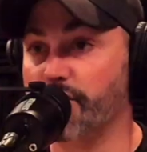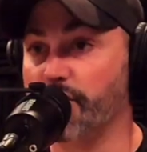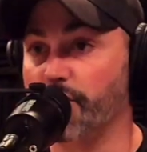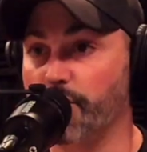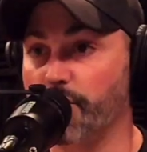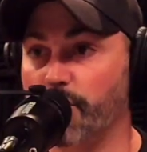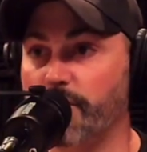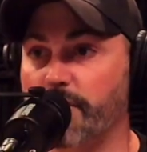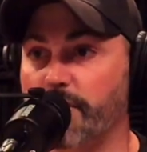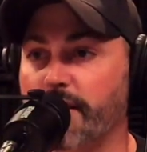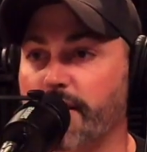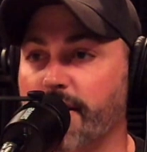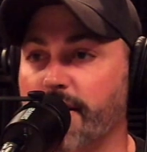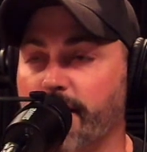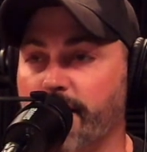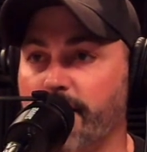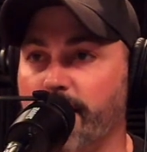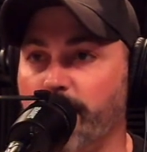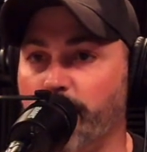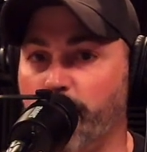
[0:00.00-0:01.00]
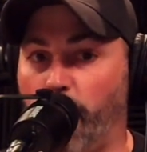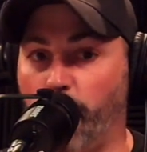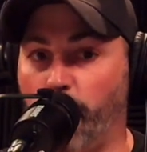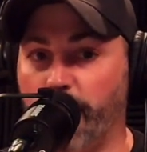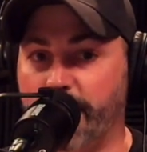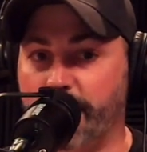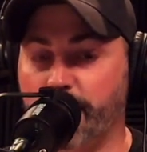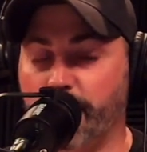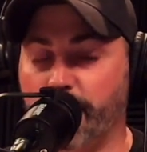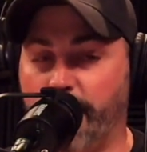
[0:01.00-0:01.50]
do,
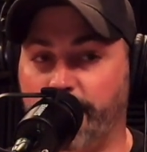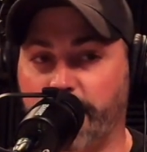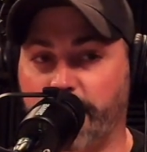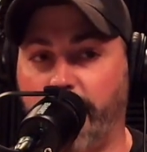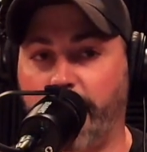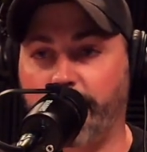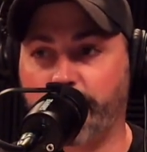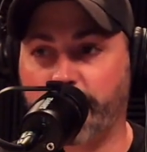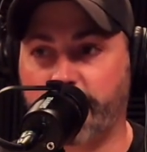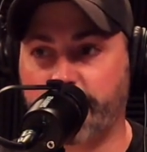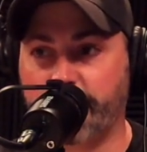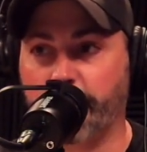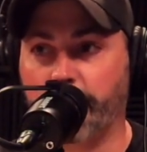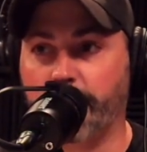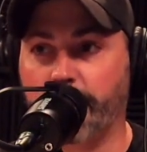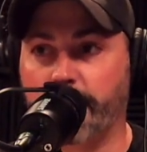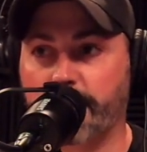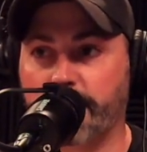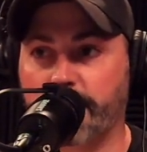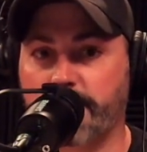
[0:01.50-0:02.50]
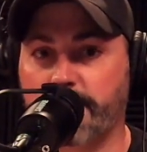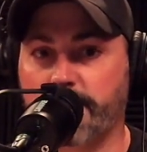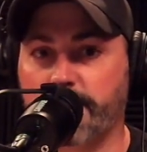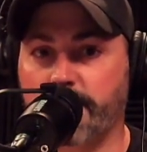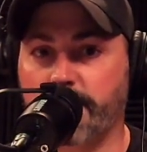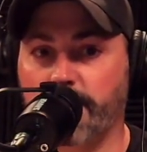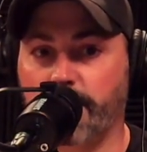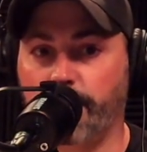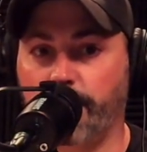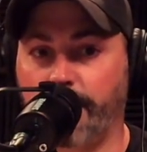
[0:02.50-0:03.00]
but we do have a lot of
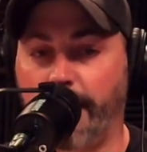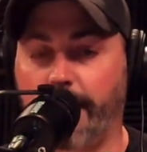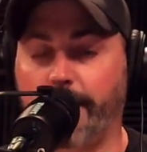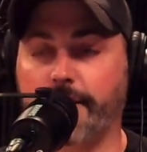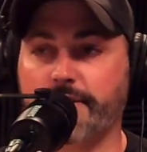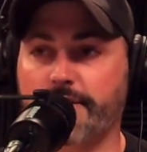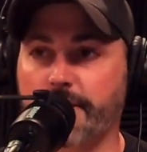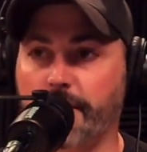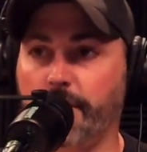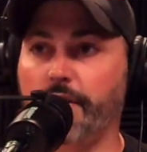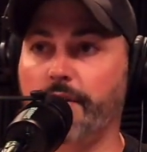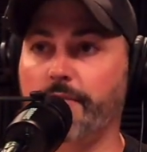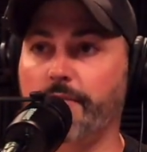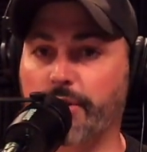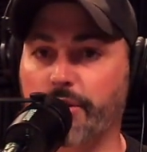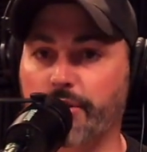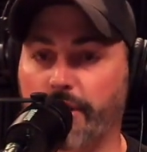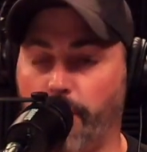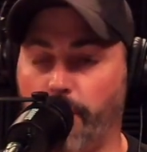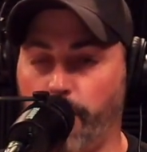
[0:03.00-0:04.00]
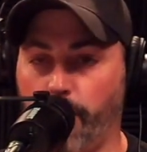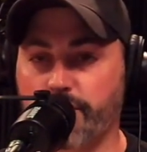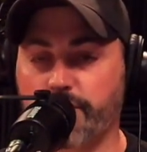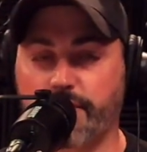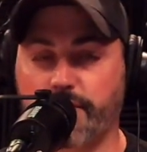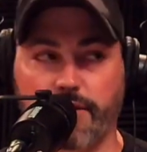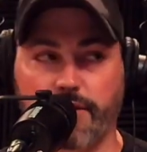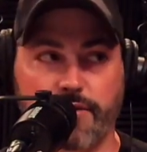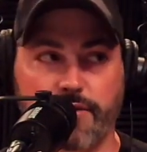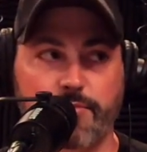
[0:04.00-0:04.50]
experience, not necessarily in building
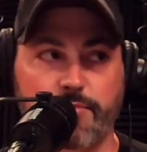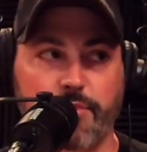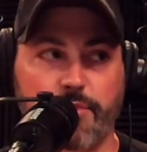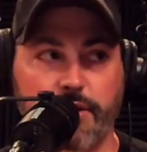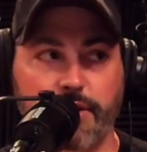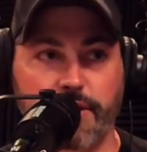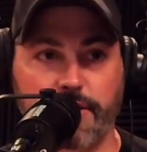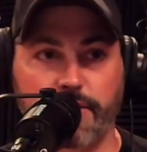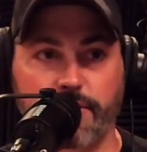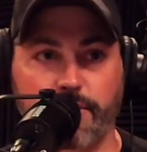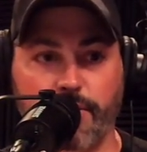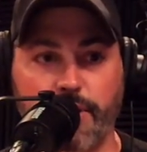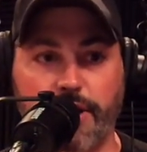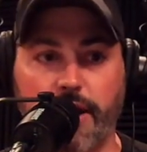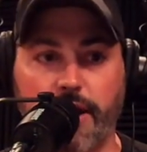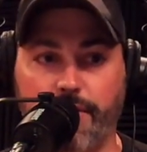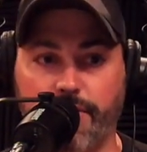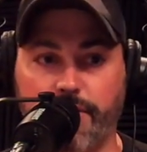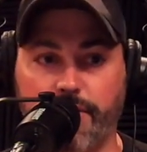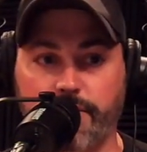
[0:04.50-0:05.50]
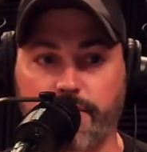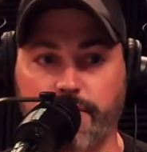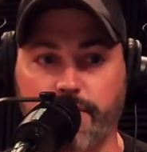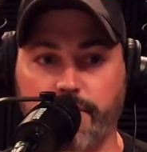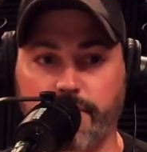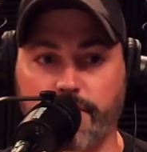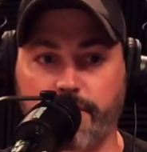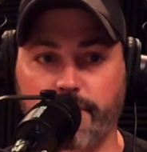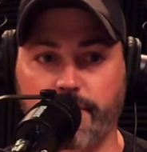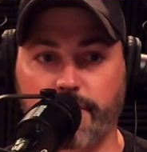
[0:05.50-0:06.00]
horse trailers, but we have
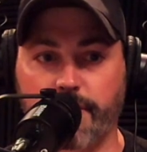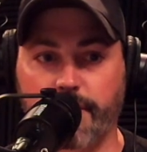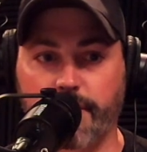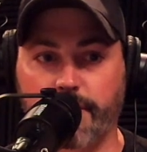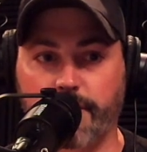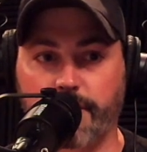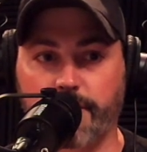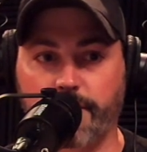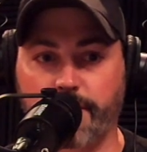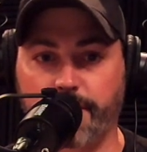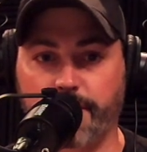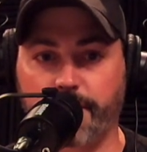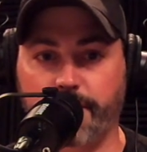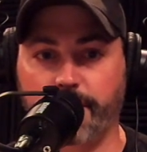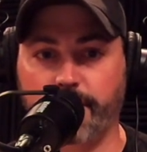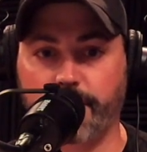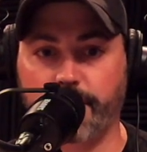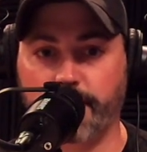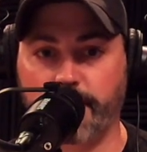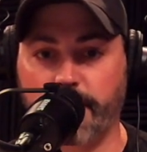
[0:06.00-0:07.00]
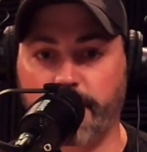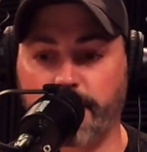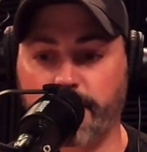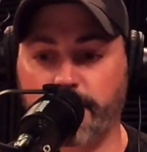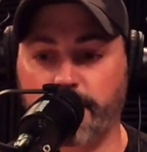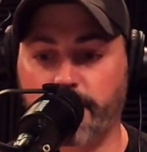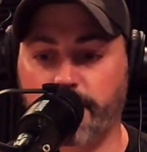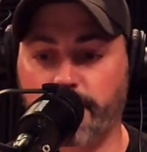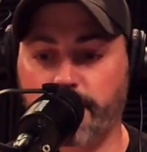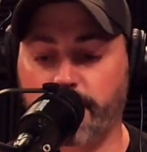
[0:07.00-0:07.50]
the
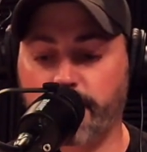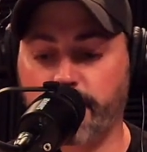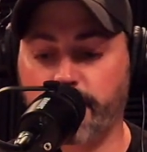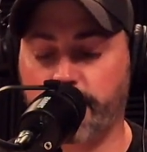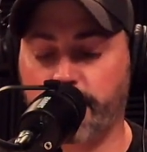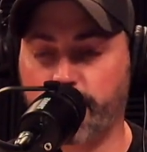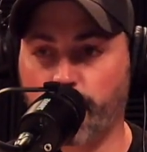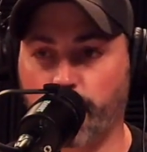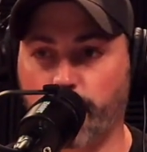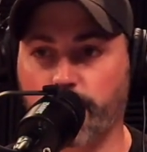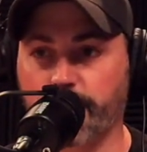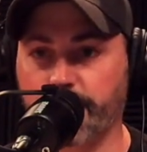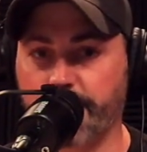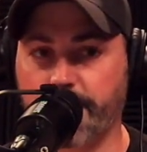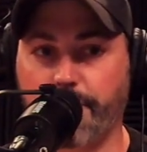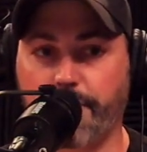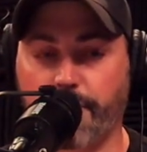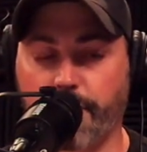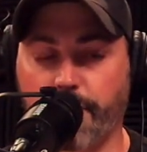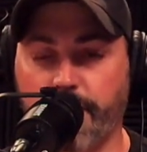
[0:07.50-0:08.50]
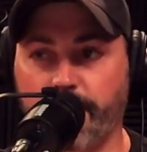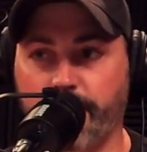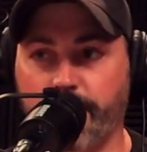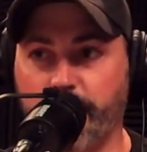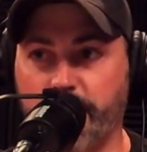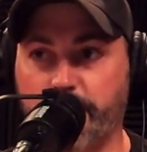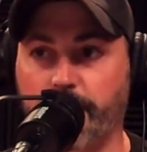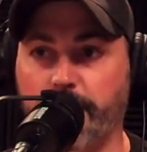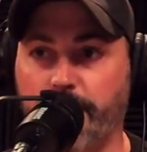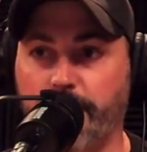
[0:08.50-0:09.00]
tools
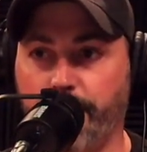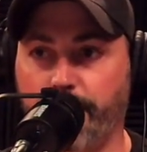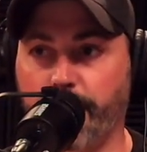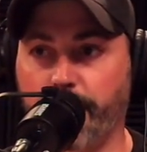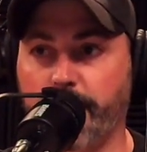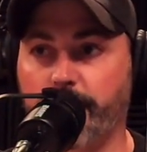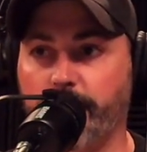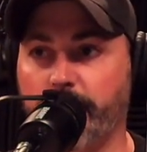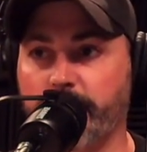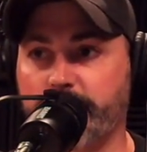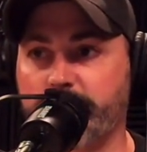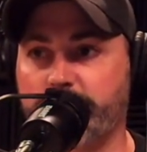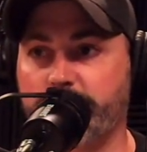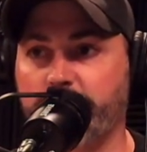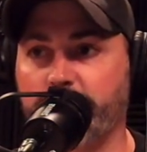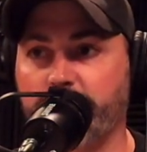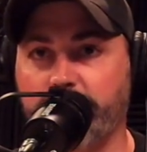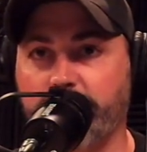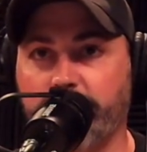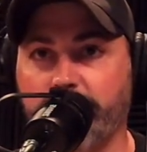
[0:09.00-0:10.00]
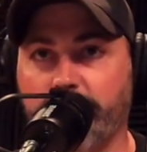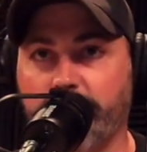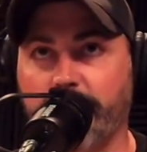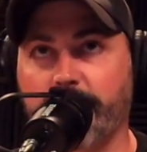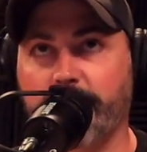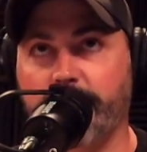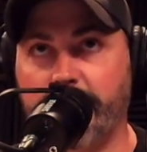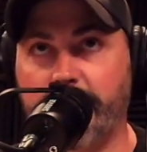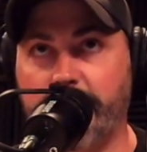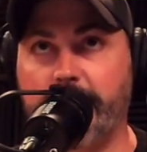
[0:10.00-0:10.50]
between the three of us
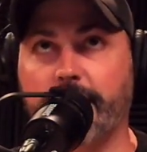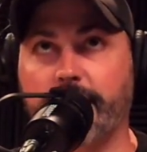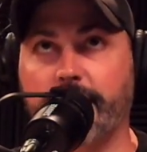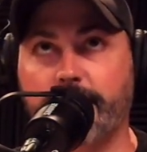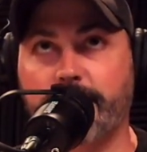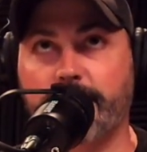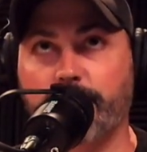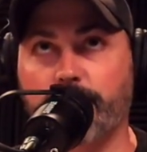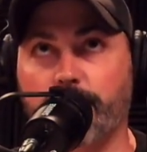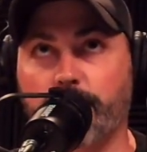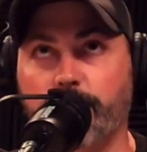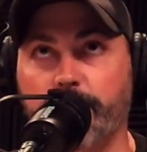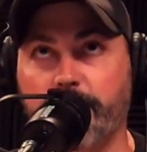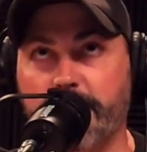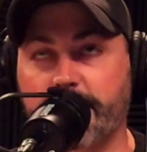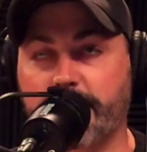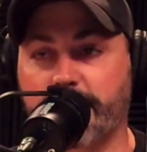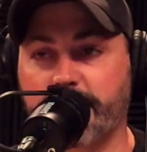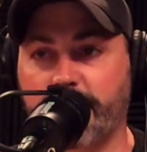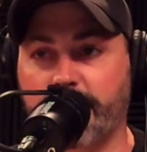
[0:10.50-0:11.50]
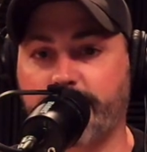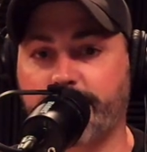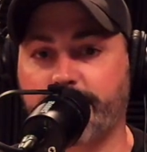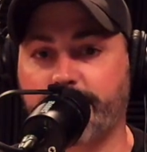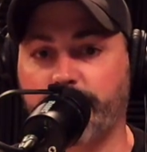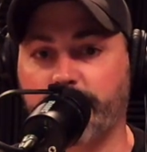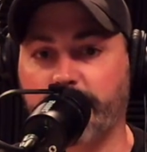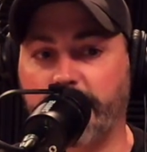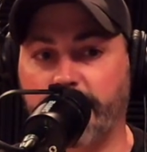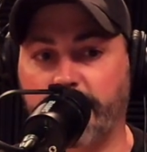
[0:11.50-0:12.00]
needed to be
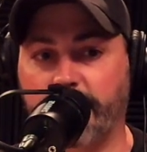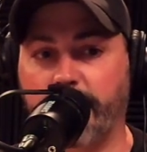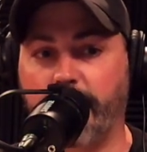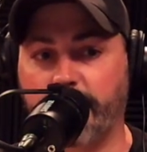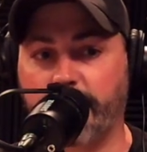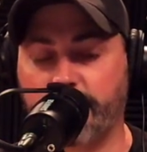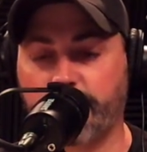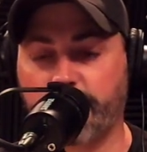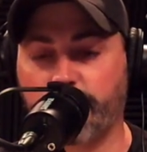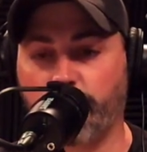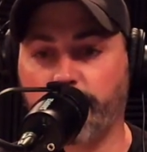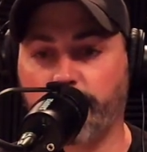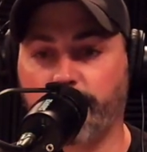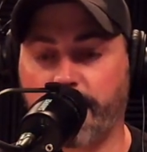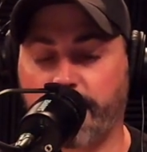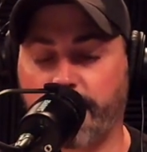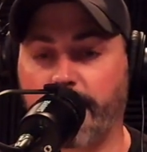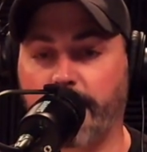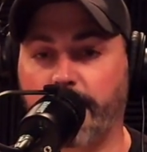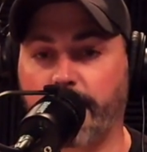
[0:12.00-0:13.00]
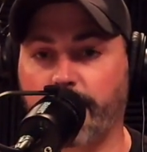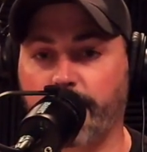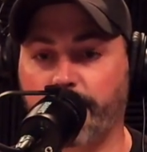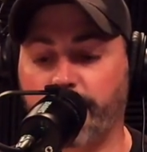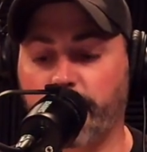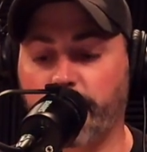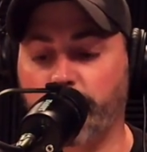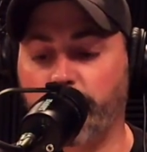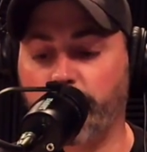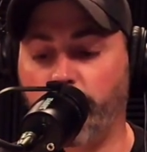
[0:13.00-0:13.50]
successful in that sort of a thing.
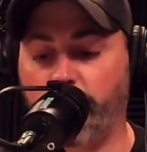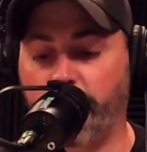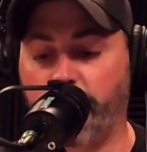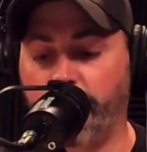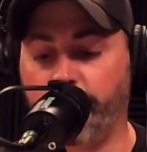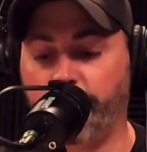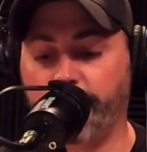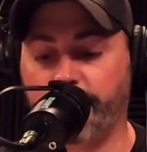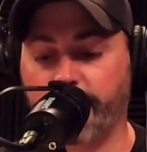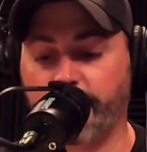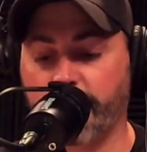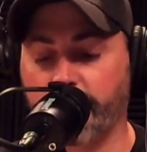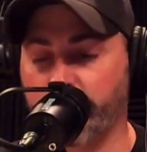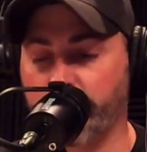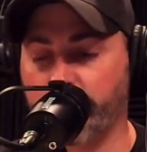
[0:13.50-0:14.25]
And if you don't have,